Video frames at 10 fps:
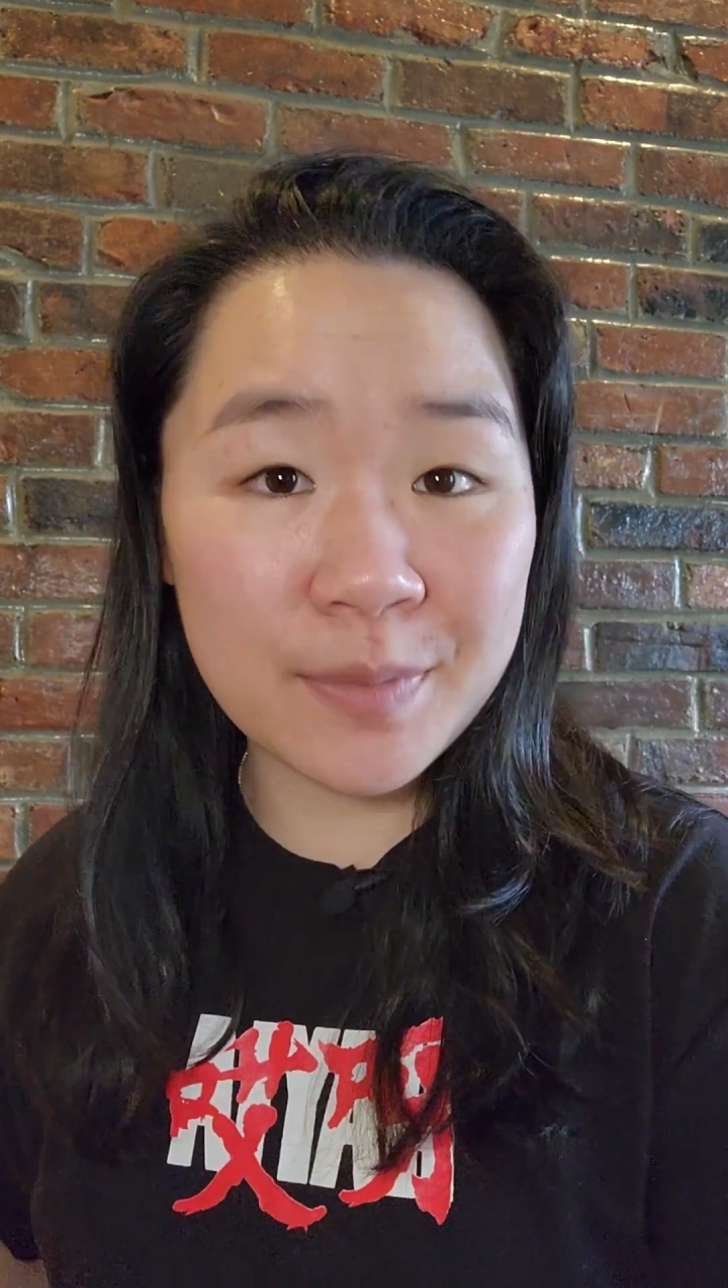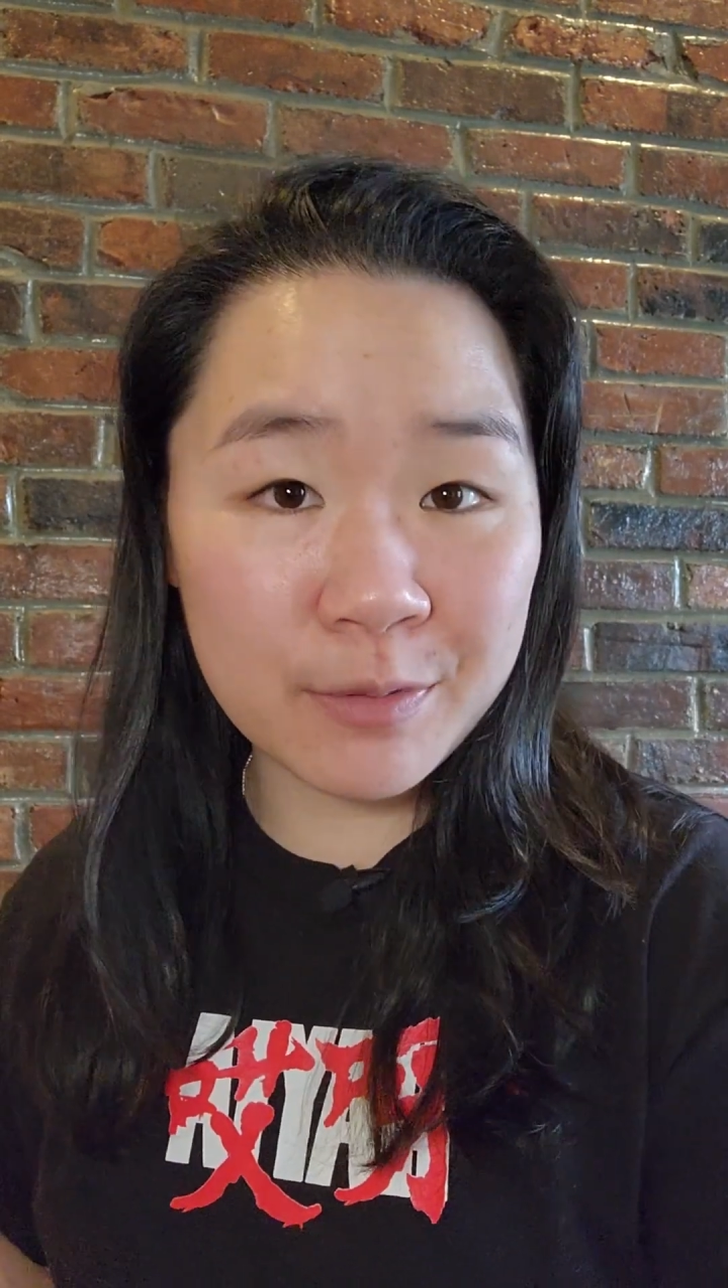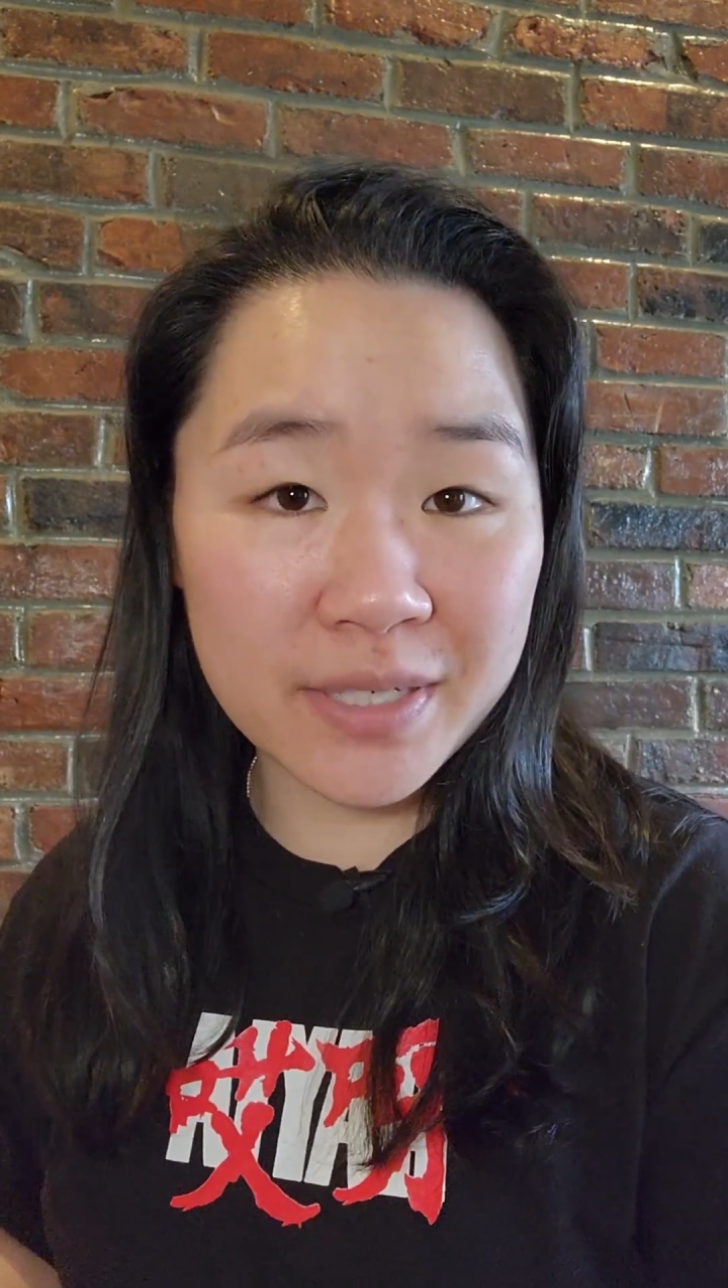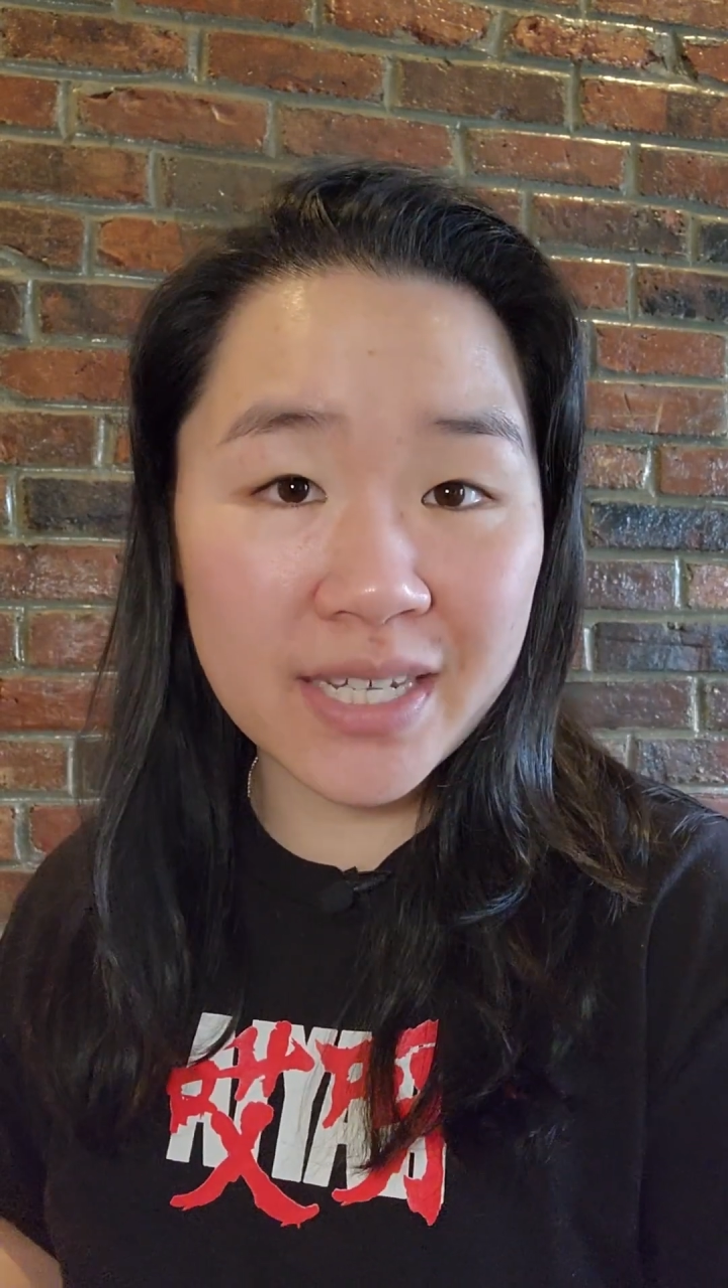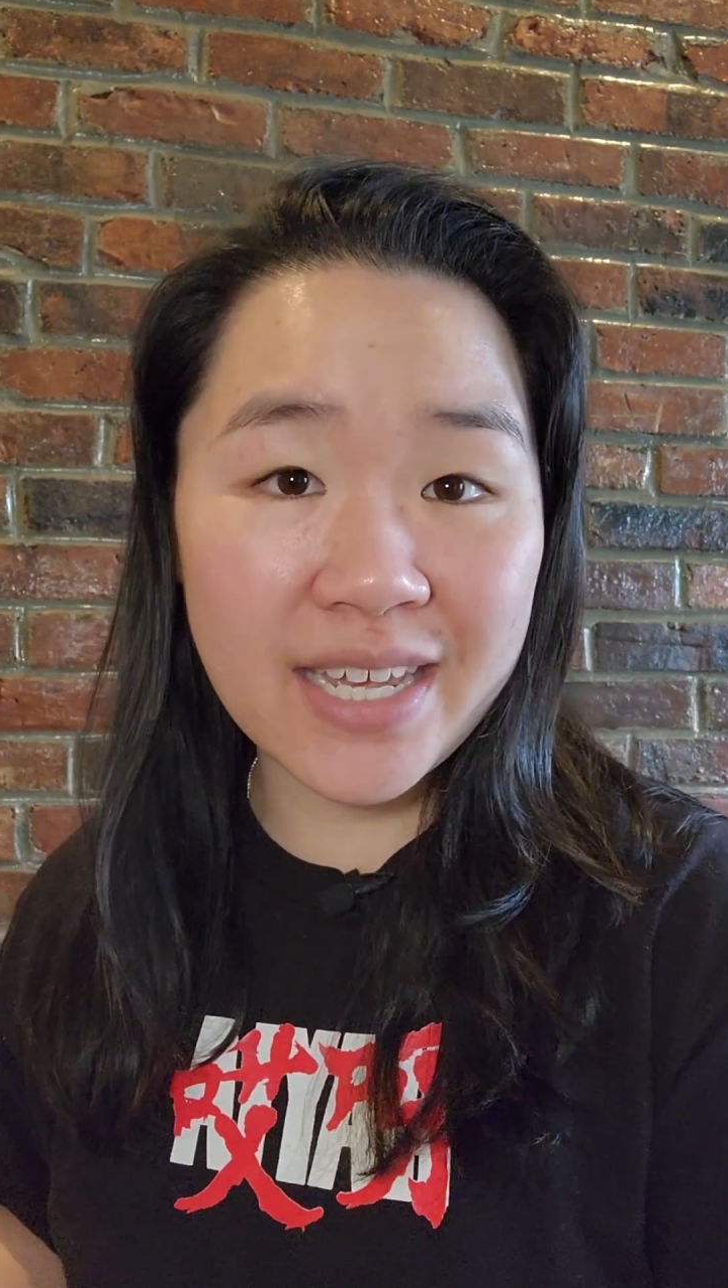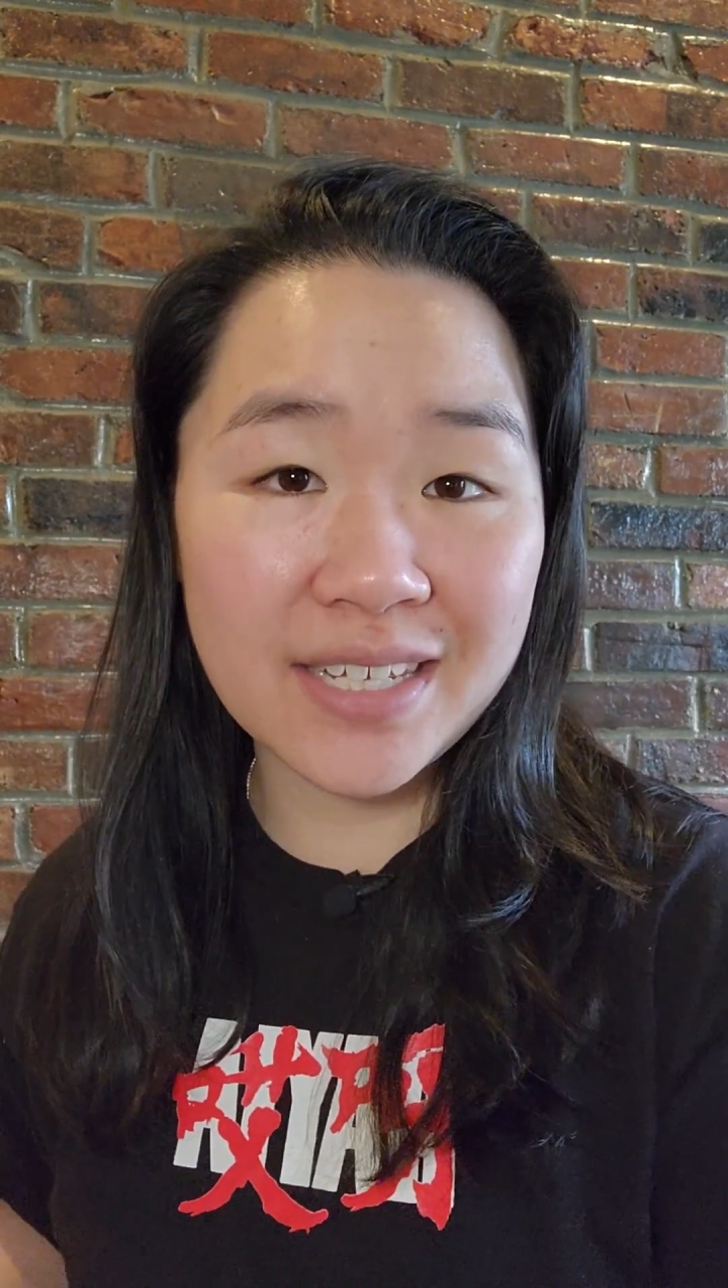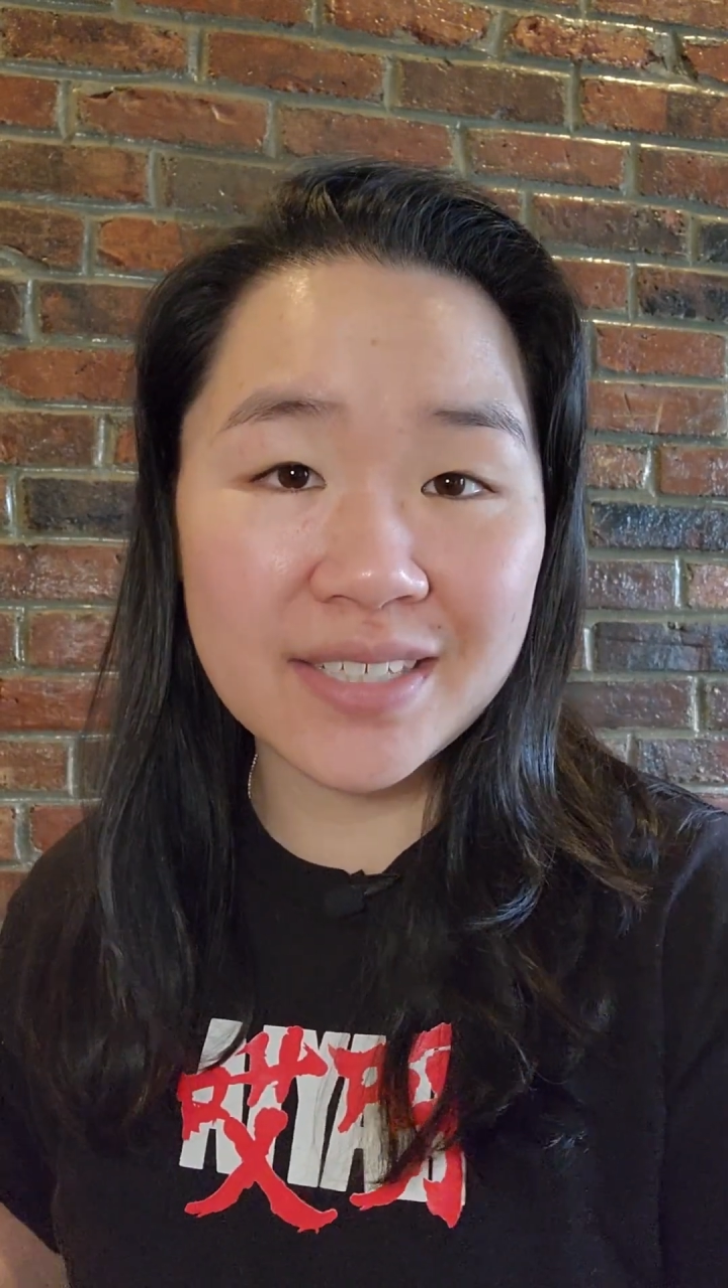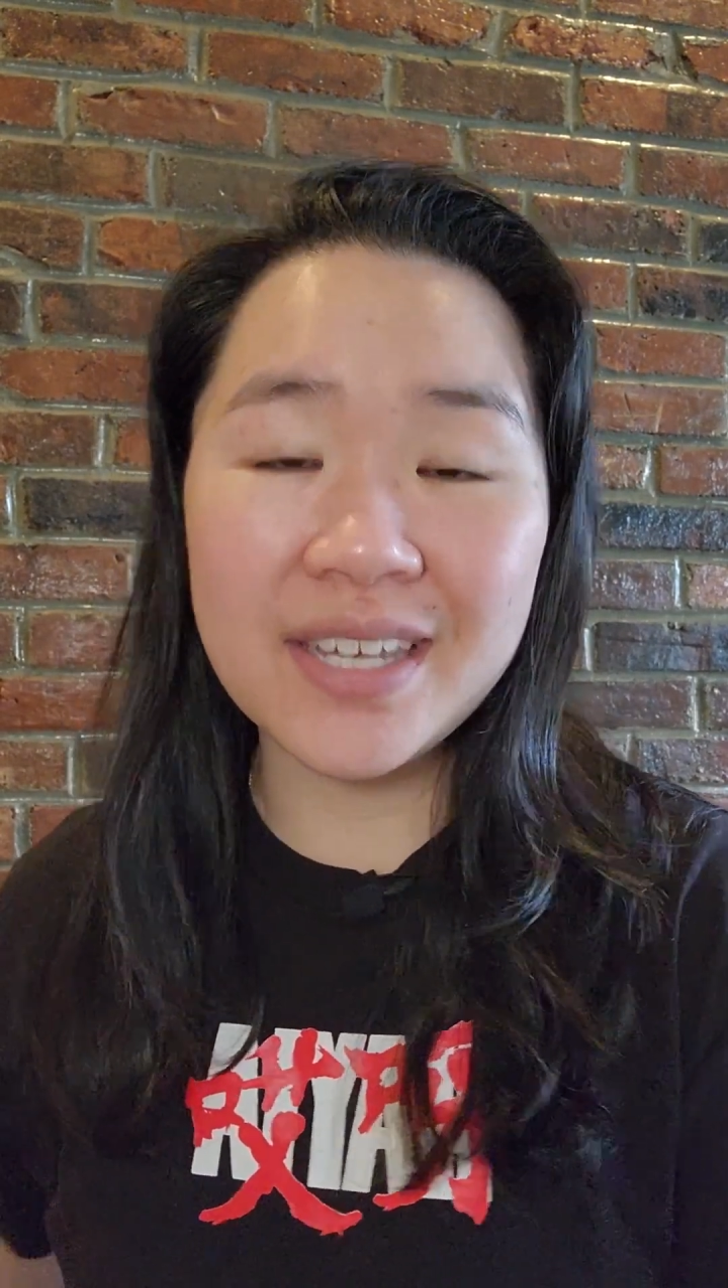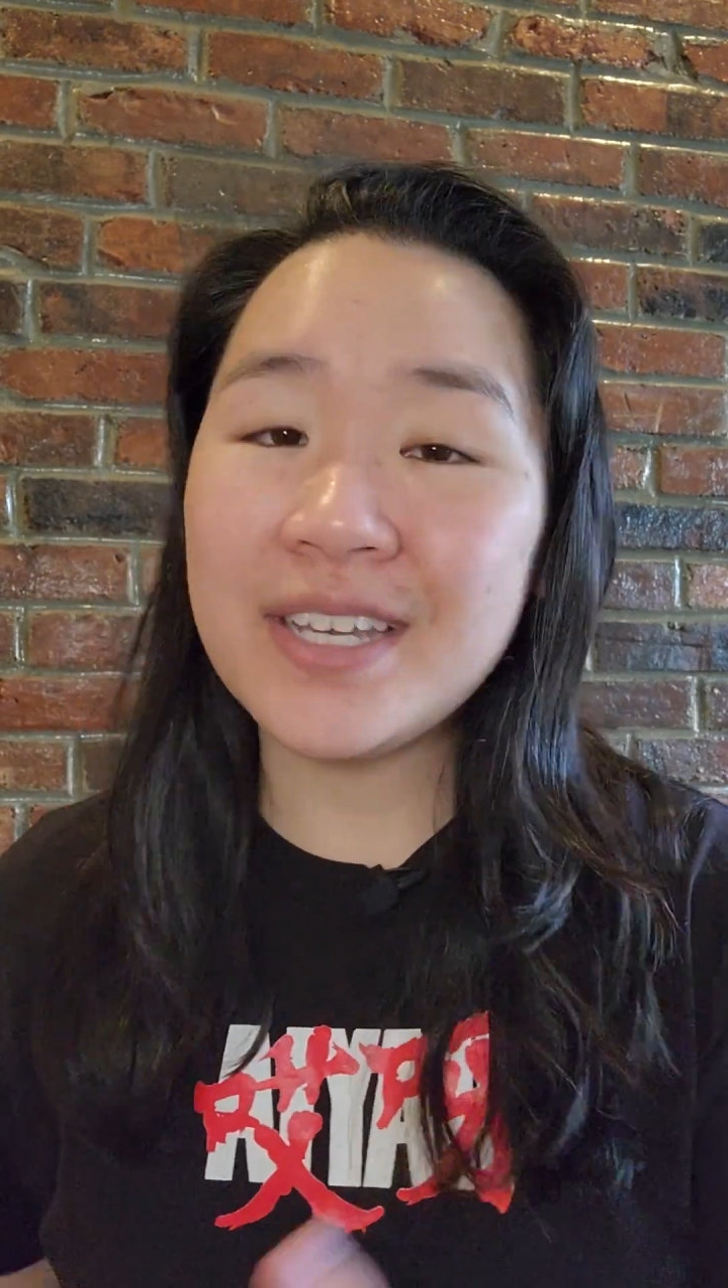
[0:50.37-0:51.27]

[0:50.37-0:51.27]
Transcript: between takes.